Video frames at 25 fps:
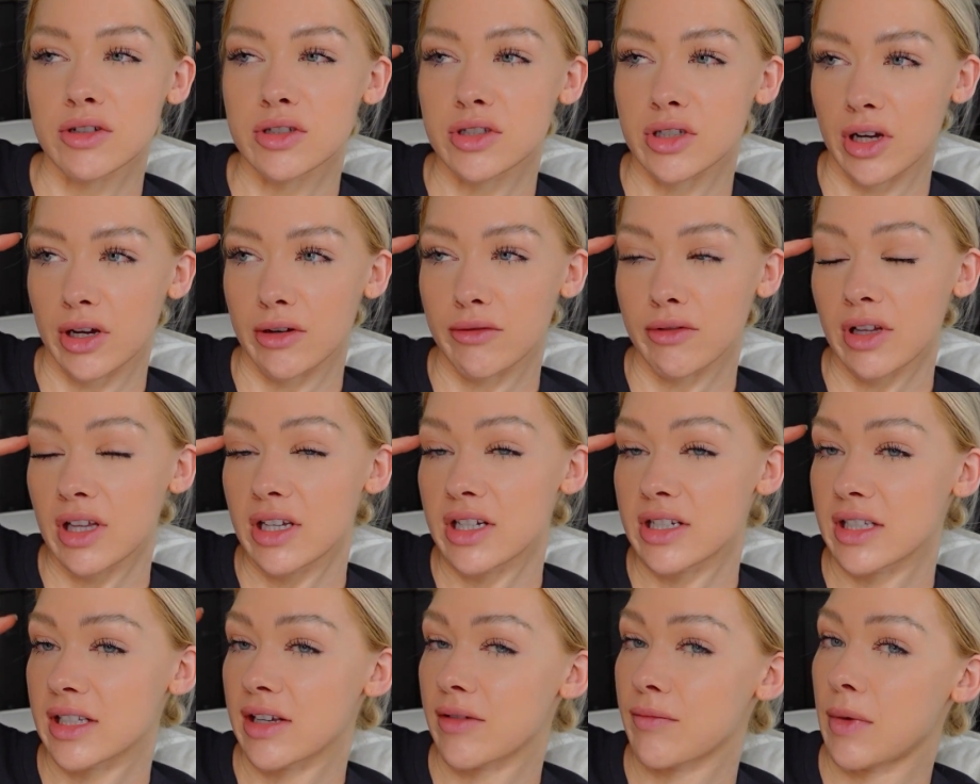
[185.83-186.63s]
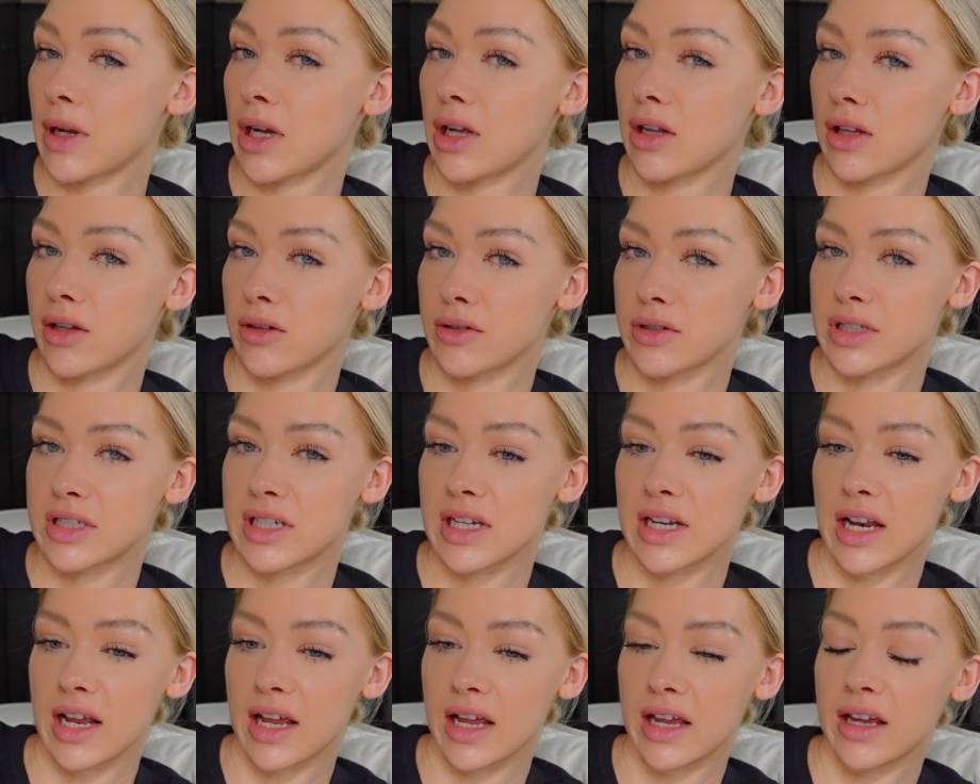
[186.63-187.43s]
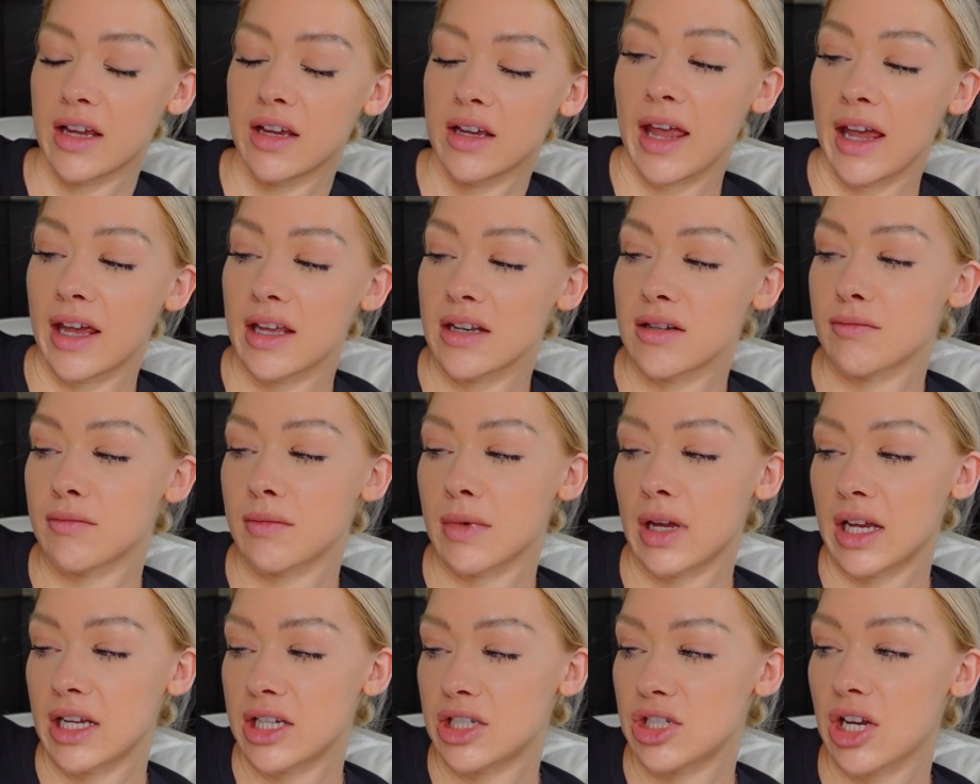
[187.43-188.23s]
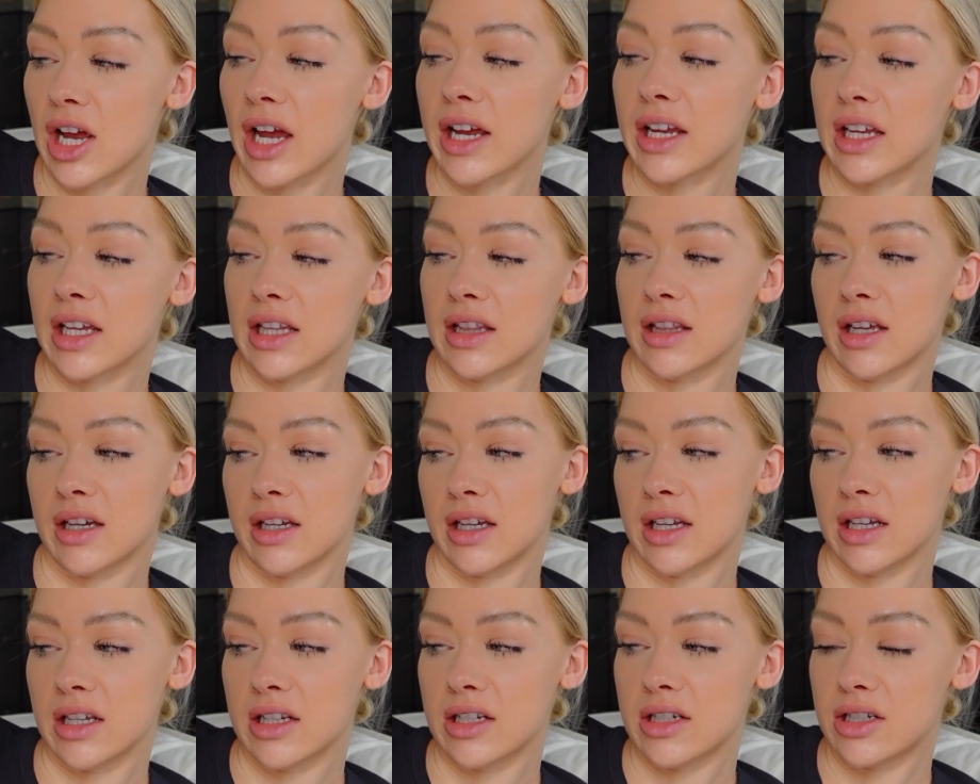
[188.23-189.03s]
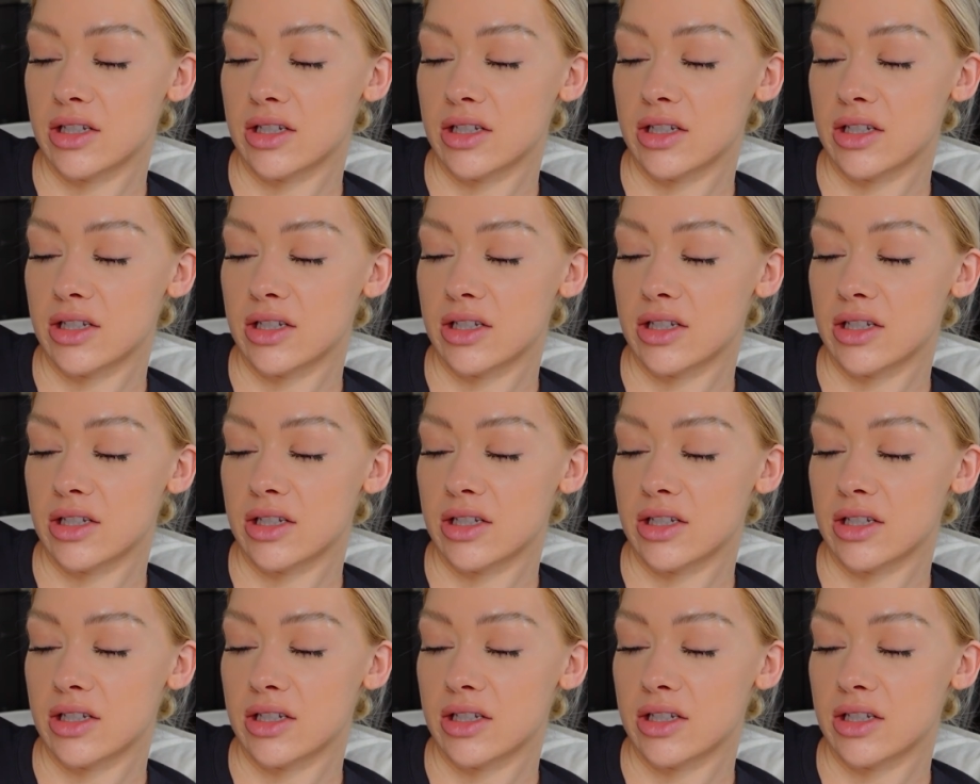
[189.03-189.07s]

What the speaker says: So I really just have my clothes today and my check-in luggage.